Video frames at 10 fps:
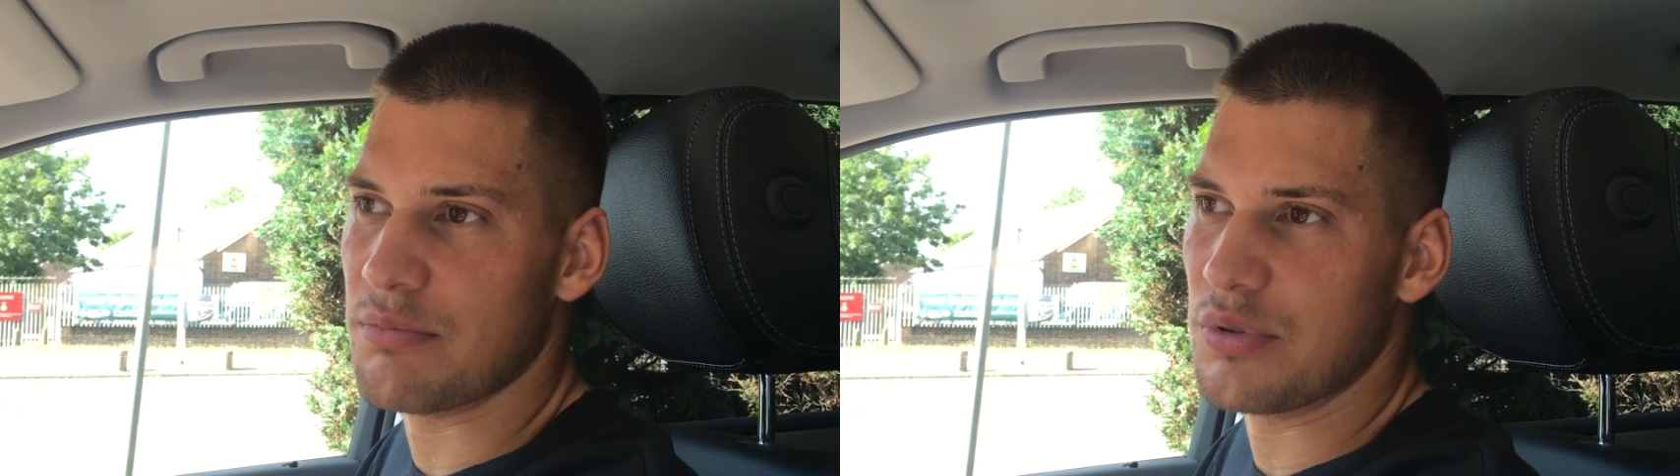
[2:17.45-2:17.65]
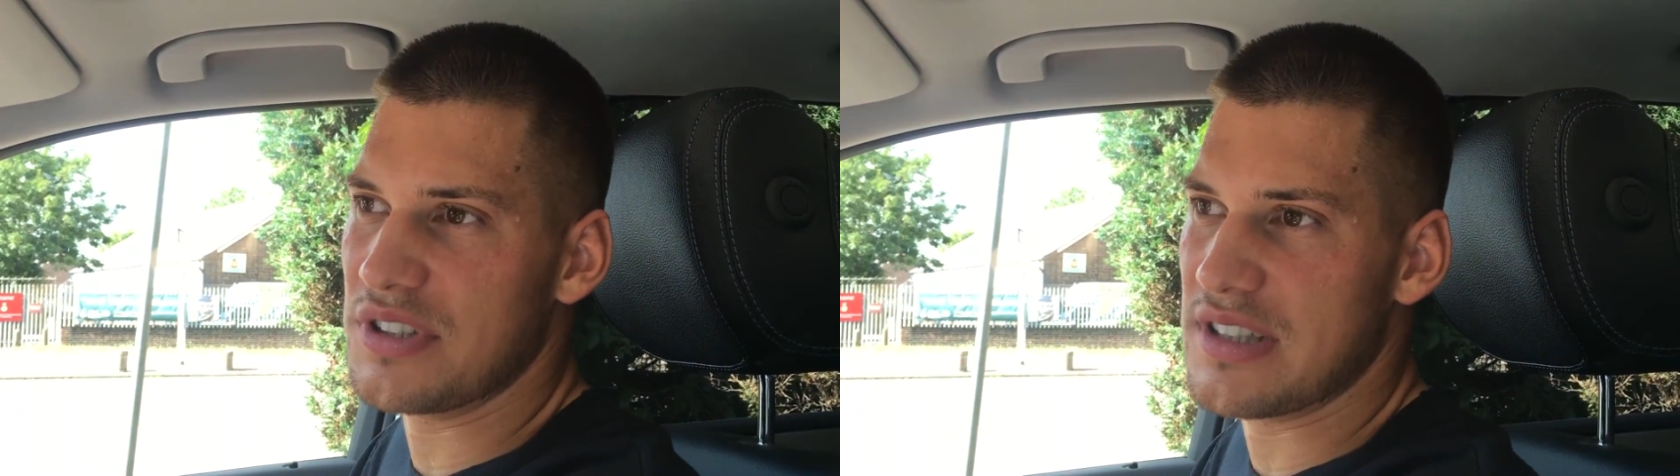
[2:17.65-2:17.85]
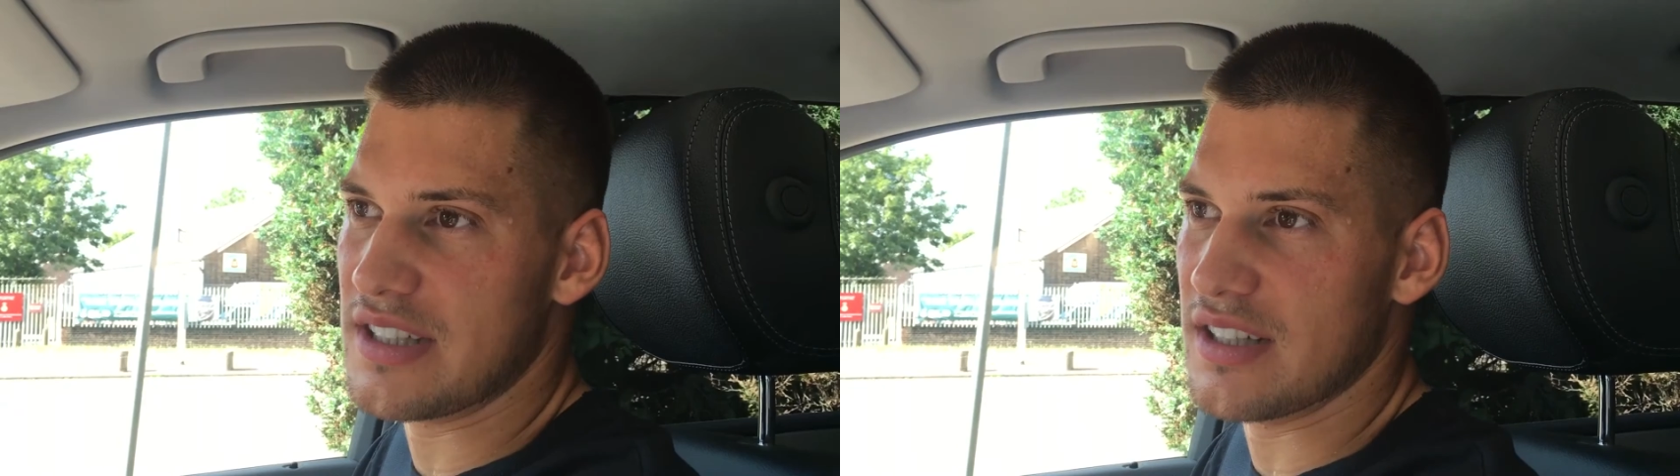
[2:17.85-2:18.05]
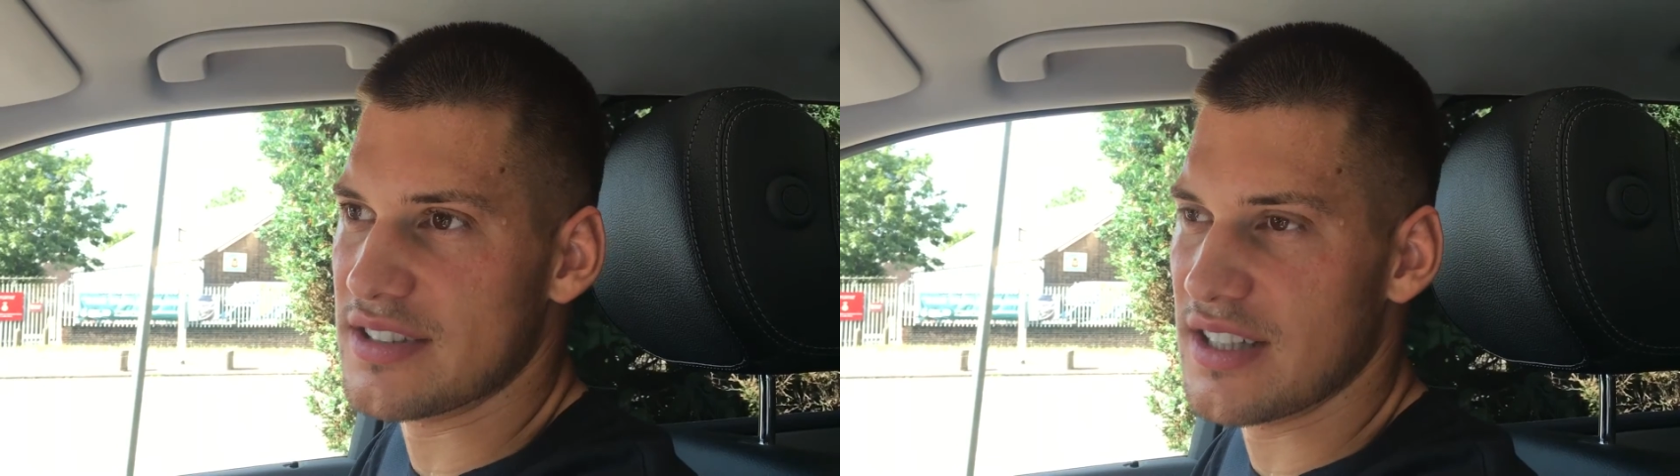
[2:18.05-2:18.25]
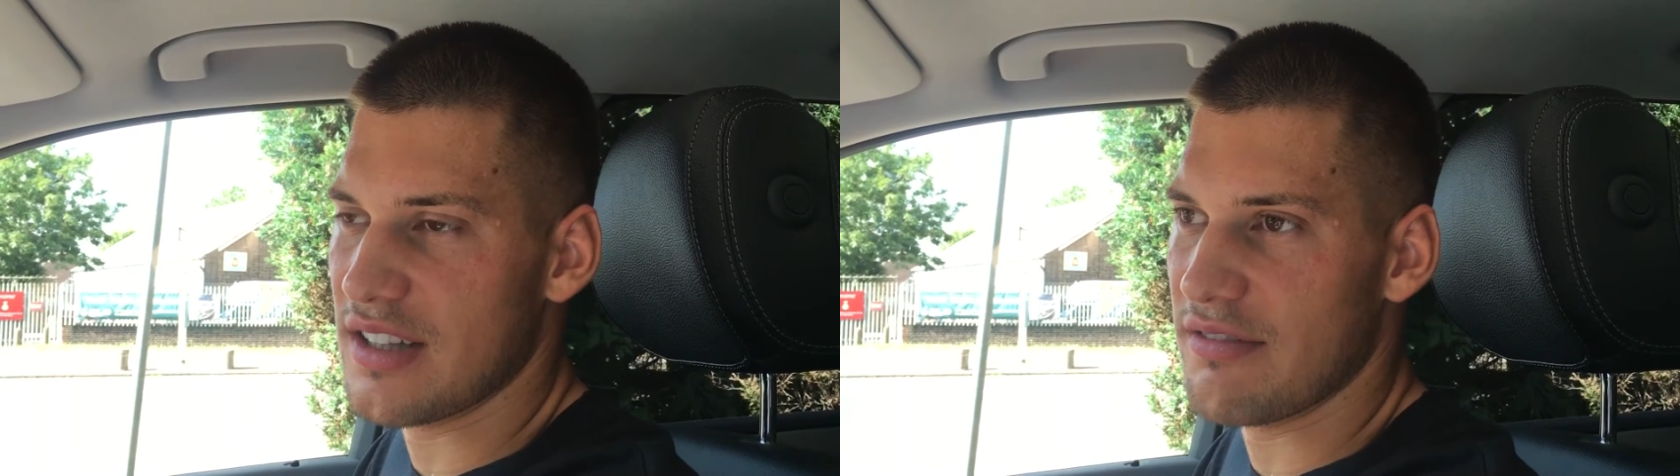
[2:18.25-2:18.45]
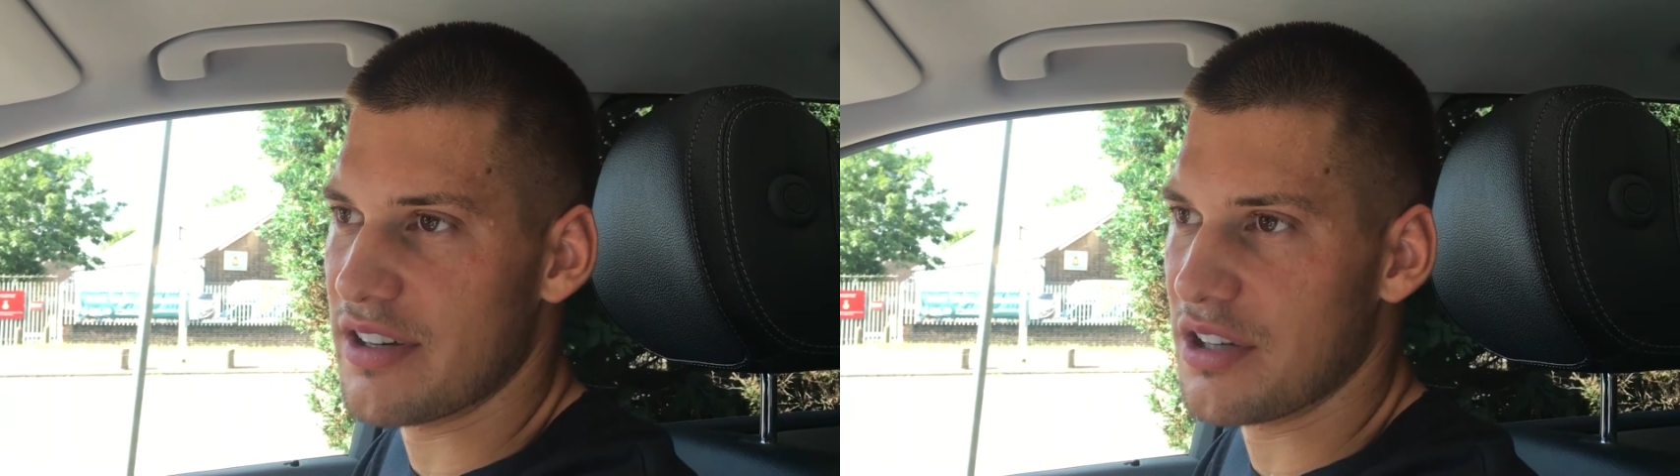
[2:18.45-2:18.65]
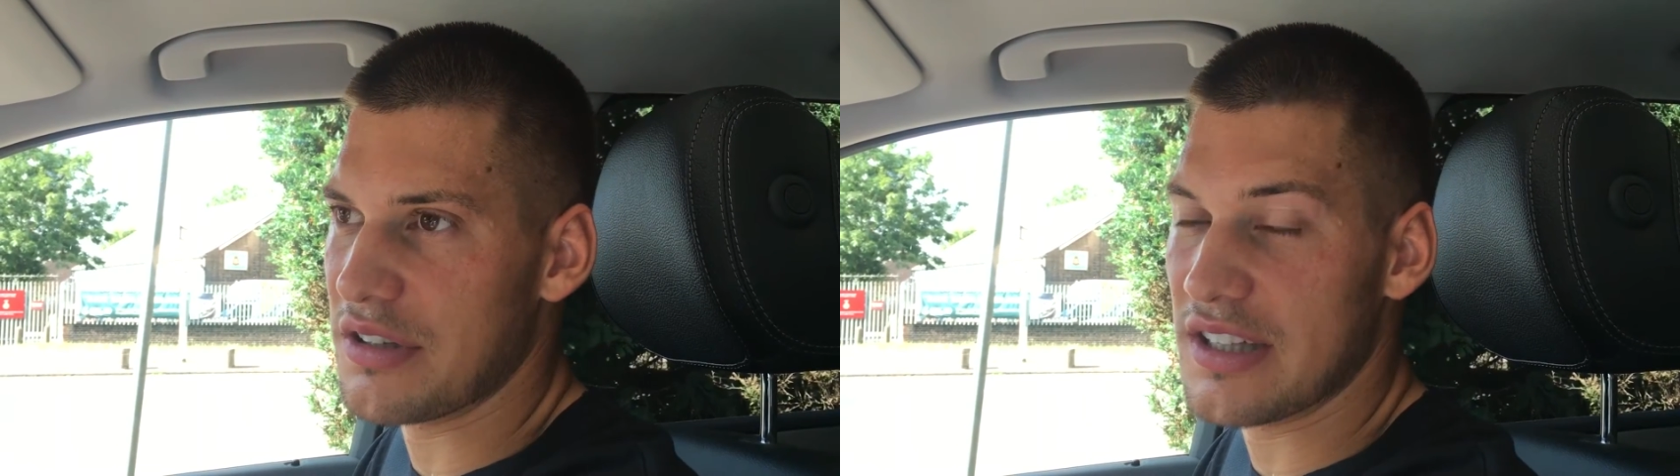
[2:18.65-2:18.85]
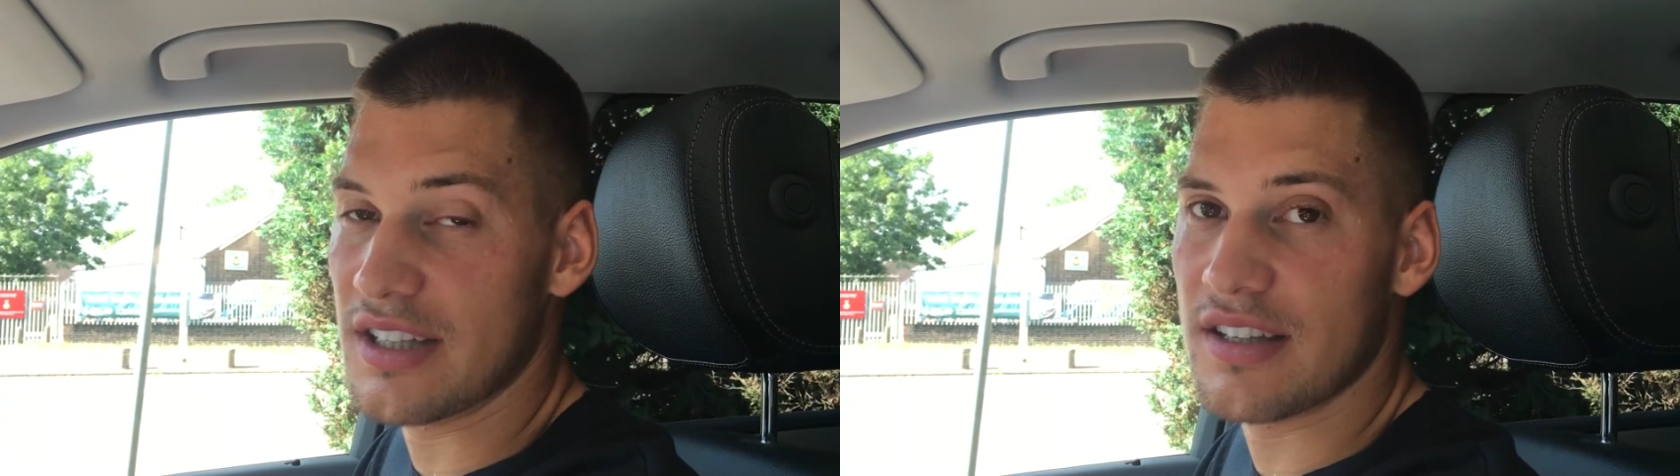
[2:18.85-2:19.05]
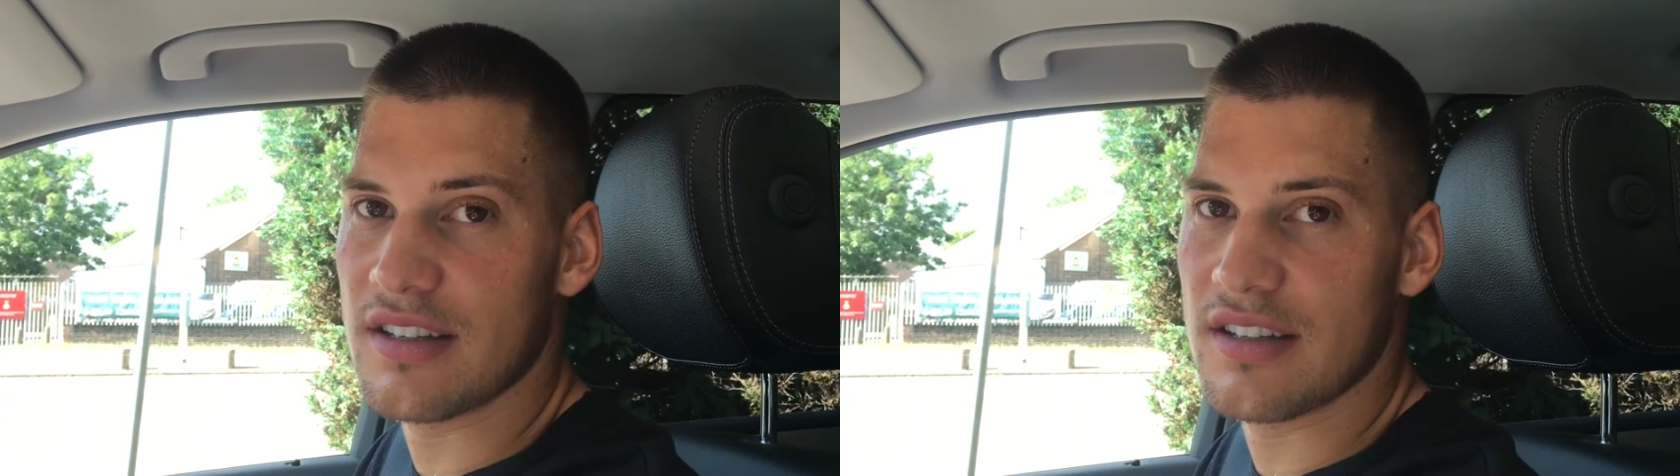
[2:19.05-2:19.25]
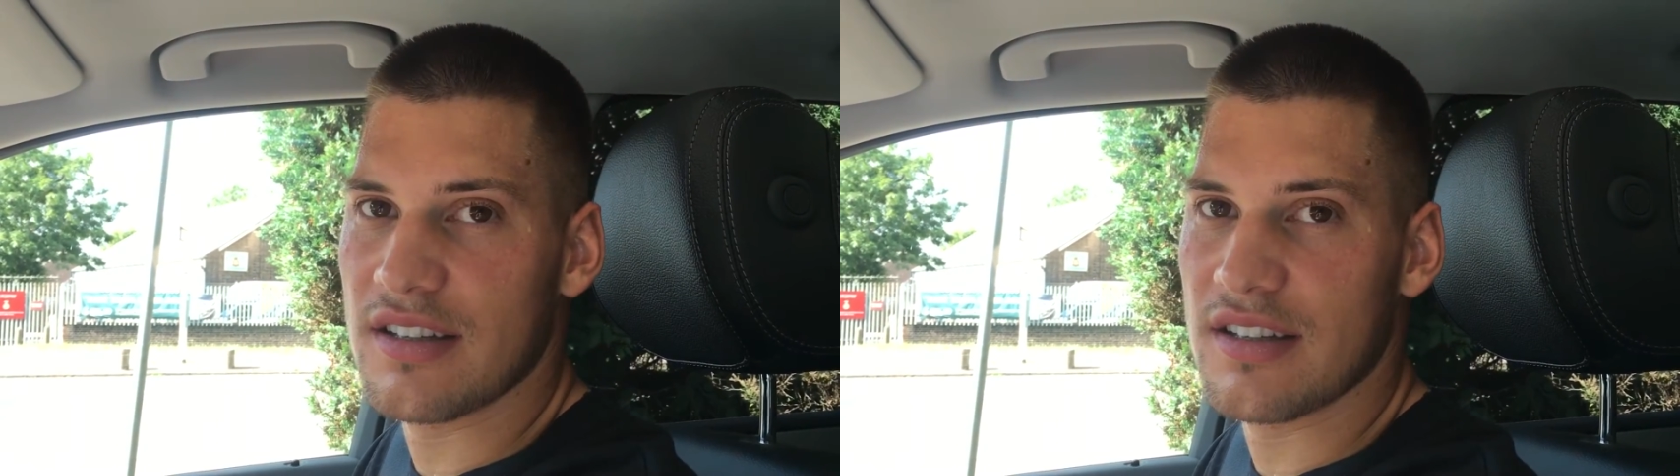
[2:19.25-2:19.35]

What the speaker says: Bundesliga is still a very good league